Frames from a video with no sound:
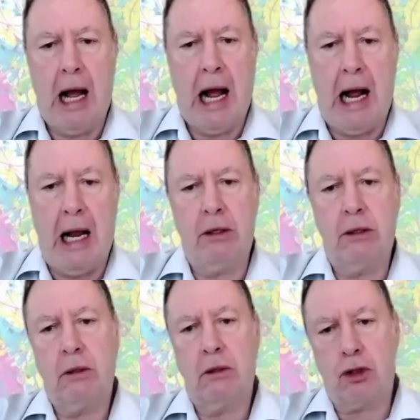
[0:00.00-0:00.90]

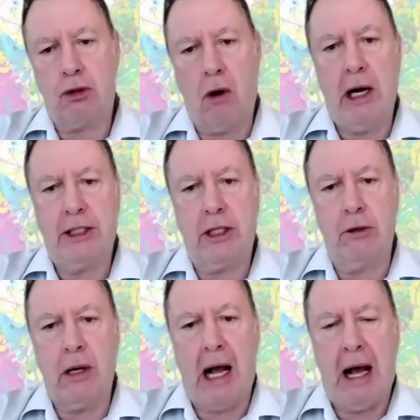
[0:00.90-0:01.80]
and trying
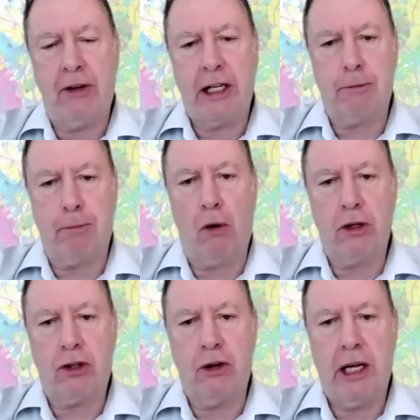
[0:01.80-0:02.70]
to have an
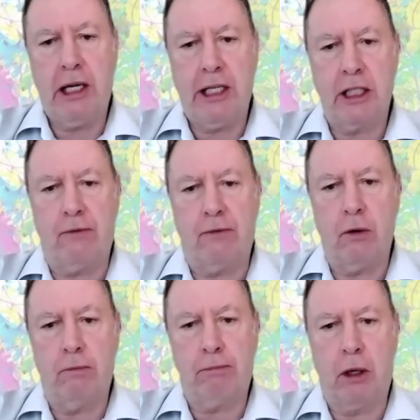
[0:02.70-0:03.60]
exploratory interview
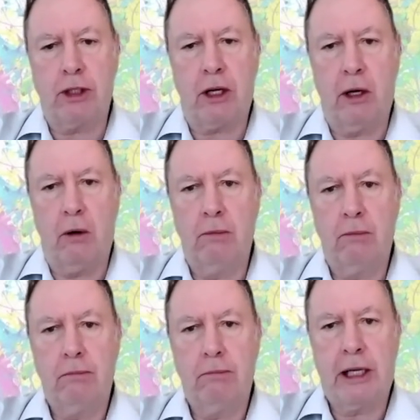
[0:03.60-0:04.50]
protocol?
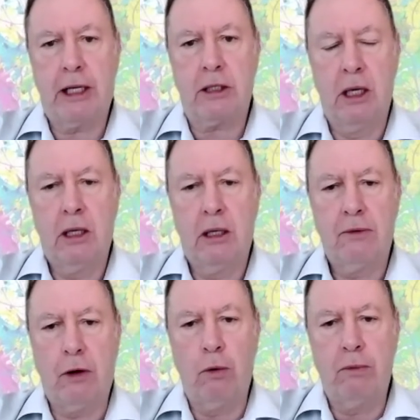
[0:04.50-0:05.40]
Because
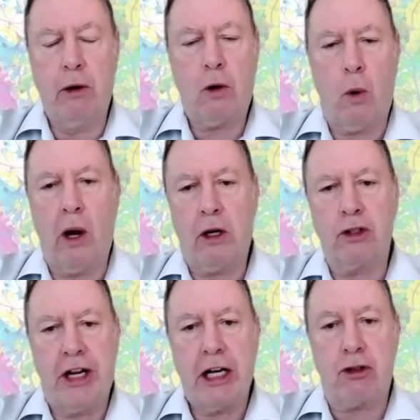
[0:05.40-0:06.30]
they're not quite
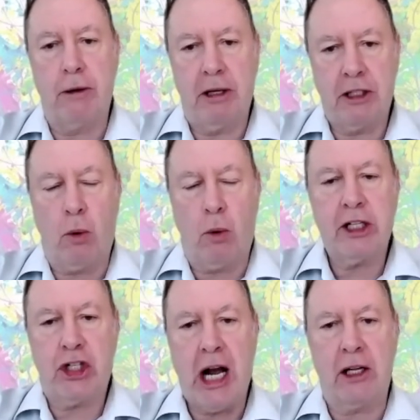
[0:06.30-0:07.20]
contradictory, but it's quite a
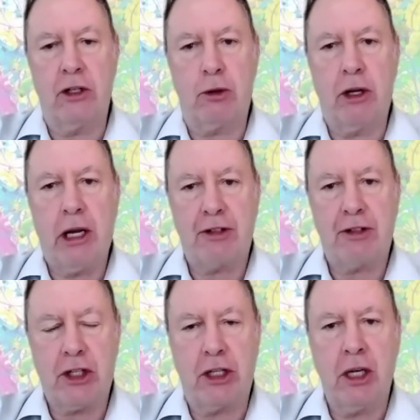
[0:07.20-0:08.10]
challenge where you have
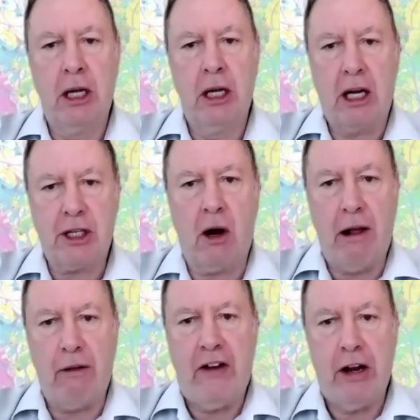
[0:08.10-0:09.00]
such a
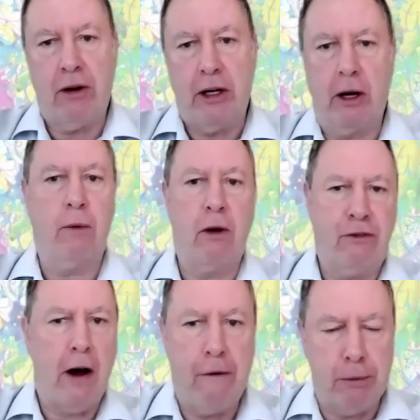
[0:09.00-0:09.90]
tight theory. There are
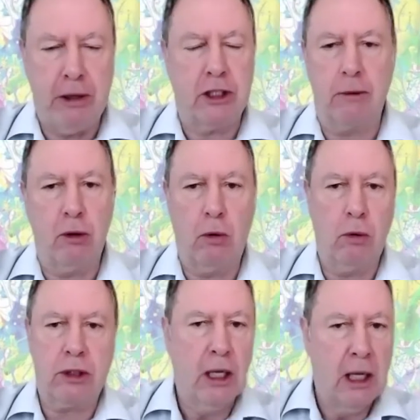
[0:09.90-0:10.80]
5
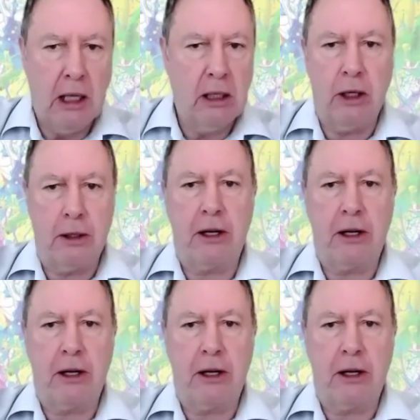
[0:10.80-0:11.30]
principles, and